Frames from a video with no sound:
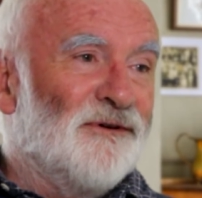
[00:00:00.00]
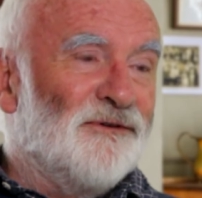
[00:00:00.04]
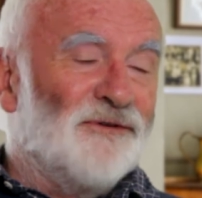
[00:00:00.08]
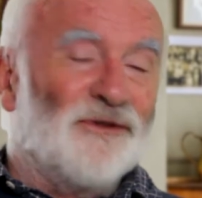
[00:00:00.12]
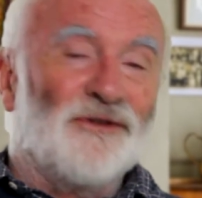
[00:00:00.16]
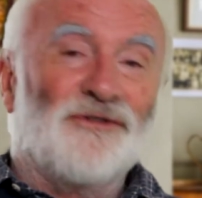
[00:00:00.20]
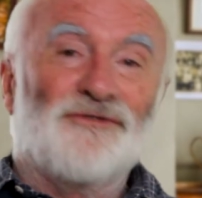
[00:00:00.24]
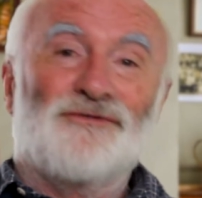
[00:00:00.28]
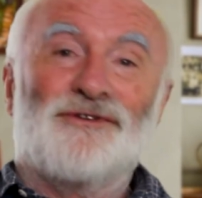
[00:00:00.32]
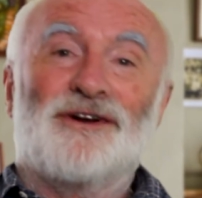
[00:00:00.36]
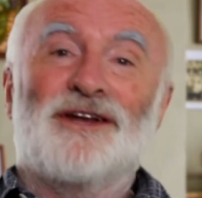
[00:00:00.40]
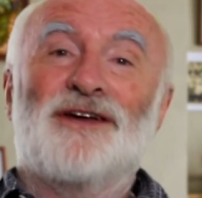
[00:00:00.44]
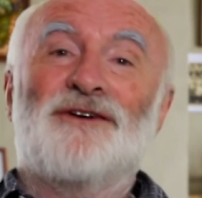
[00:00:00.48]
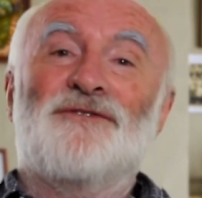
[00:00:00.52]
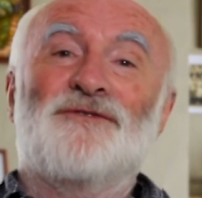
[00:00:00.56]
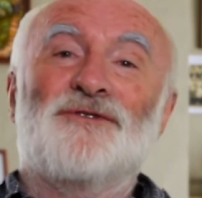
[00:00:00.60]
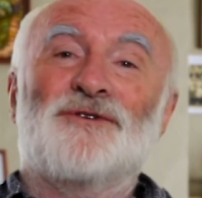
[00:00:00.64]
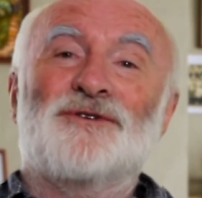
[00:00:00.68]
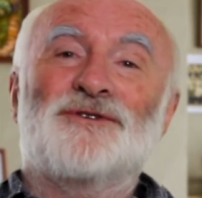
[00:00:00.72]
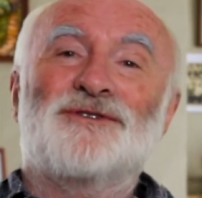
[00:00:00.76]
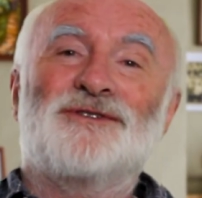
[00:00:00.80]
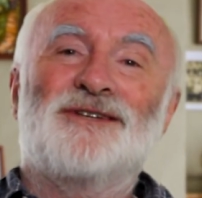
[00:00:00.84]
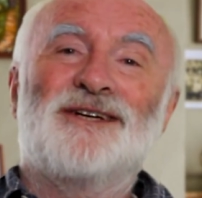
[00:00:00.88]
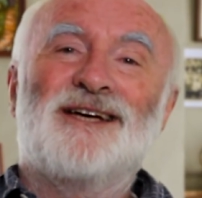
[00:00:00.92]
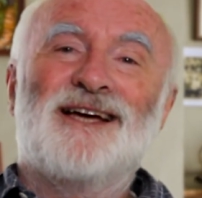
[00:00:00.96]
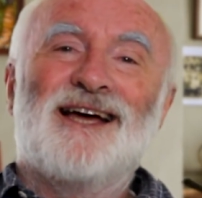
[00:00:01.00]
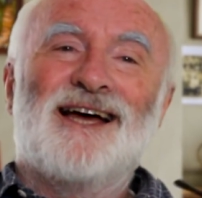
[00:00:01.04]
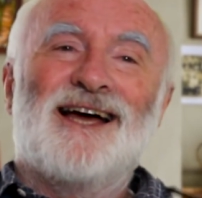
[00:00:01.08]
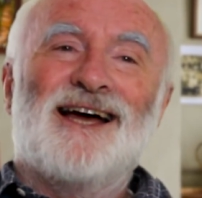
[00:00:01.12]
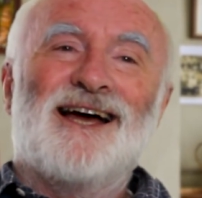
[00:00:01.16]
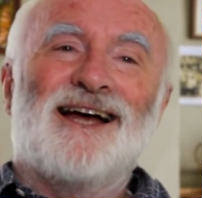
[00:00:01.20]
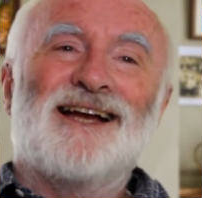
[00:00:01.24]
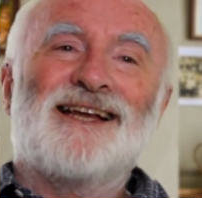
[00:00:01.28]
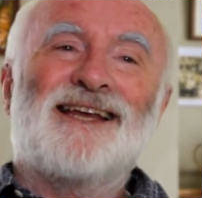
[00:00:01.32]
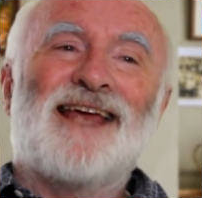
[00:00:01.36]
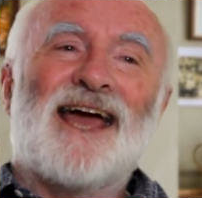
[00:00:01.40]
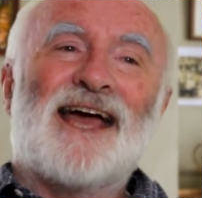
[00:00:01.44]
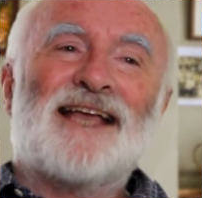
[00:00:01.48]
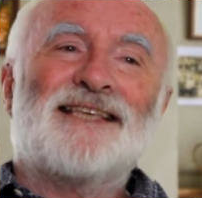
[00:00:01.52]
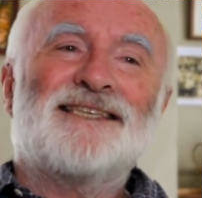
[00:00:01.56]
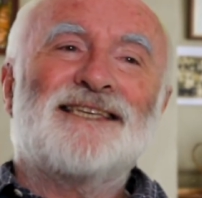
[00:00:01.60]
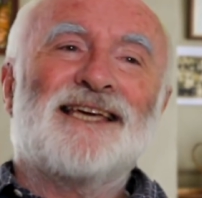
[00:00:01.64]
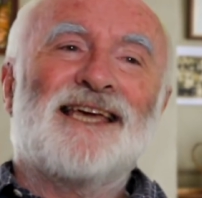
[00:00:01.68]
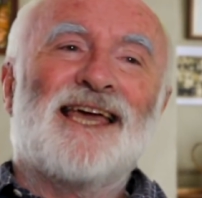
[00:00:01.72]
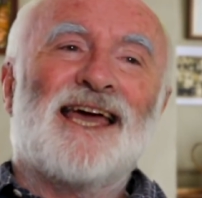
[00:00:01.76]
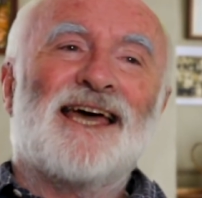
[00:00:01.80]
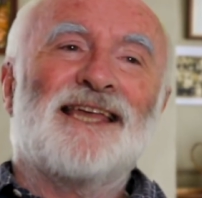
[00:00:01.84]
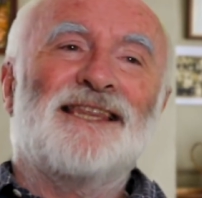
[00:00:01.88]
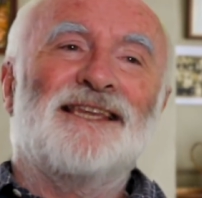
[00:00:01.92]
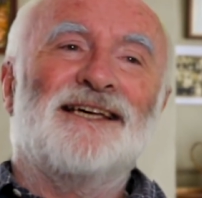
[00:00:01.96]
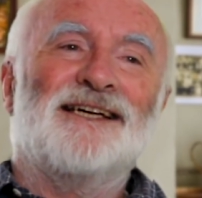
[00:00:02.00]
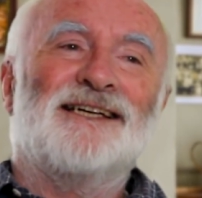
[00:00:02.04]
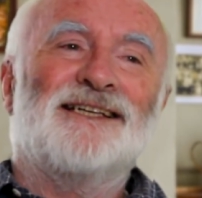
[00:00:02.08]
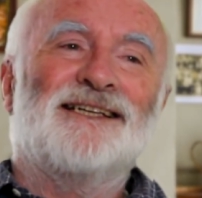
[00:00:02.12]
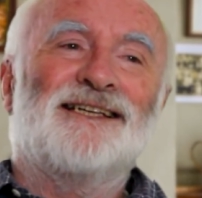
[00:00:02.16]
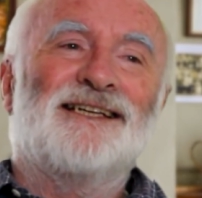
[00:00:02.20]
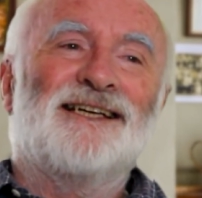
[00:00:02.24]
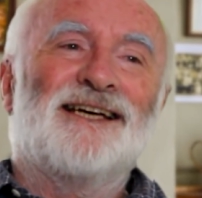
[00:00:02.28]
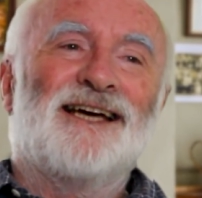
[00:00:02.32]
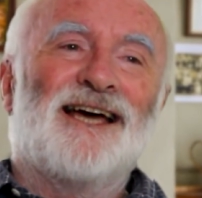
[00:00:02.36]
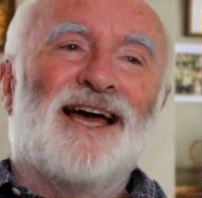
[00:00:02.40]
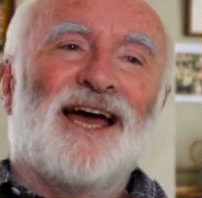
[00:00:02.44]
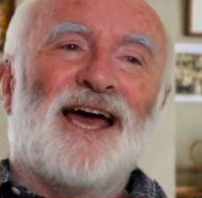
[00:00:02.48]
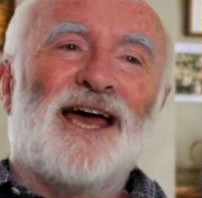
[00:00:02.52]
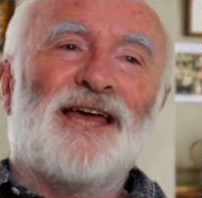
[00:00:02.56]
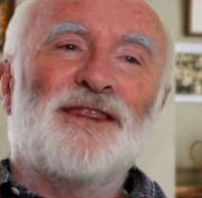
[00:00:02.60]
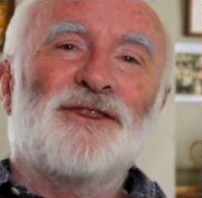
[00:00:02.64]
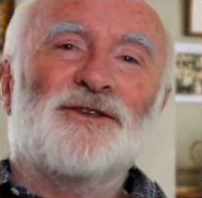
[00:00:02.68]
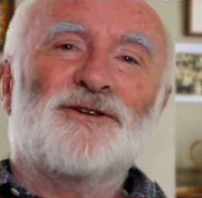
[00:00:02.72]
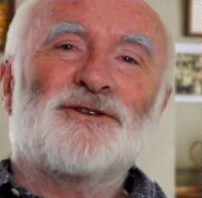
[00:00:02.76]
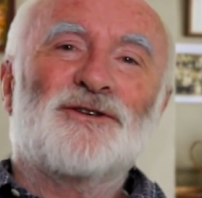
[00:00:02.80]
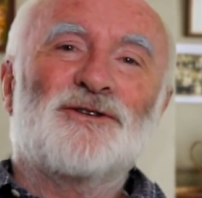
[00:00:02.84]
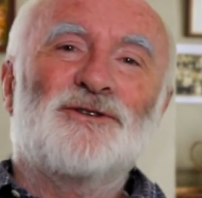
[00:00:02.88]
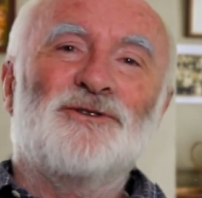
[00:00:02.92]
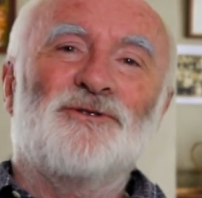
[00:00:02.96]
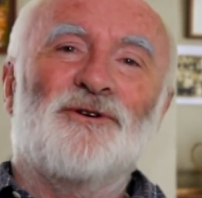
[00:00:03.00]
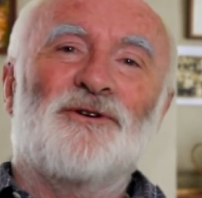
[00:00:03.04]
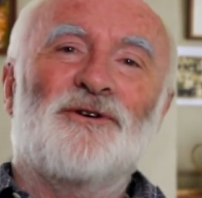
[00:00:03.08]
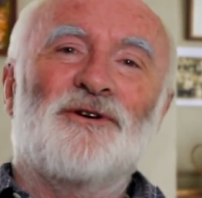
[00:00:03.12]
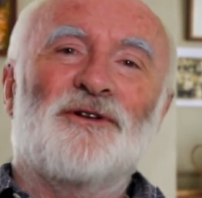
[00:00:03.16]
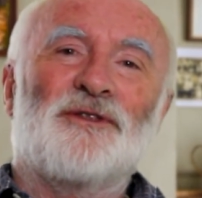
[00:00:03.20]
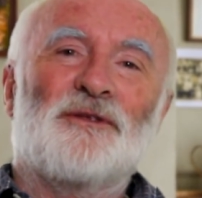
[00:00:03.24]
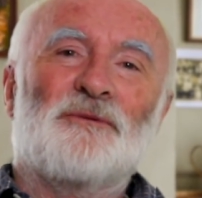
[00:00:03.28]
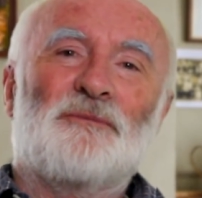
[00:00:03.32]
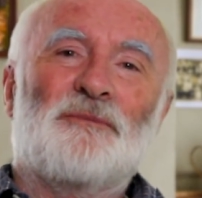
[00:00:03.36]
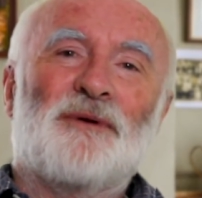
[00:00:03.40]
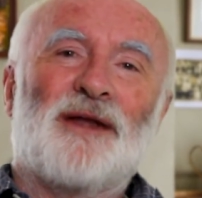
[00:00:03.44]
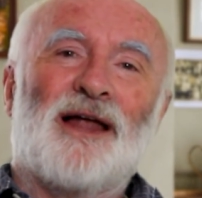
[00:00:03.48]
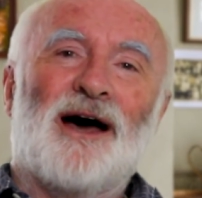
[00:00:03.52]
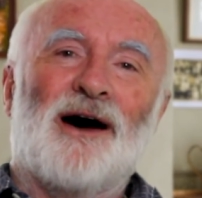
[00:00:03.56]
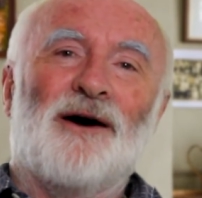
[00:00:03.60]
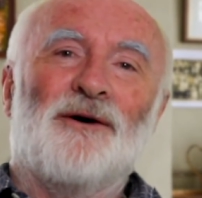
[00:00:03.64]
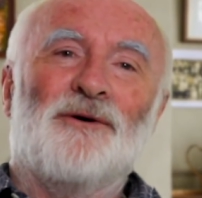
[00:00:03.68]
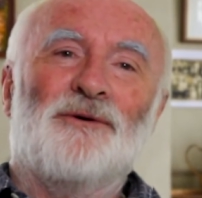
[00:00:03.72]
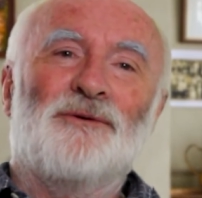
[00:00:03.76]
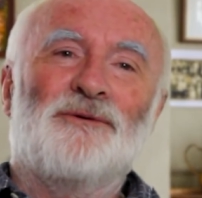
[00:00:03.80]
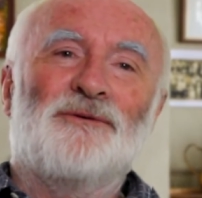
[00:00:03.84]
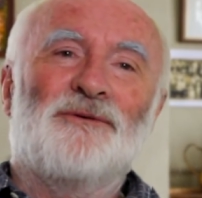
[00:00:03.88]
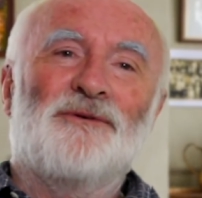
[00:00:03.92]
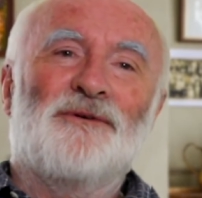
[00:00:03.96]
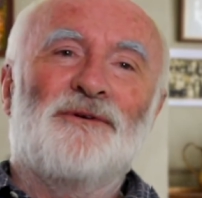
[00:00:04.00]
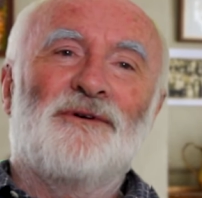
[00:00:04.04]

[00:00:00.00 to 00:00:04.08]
The three of us would get together in the snug at the Plough.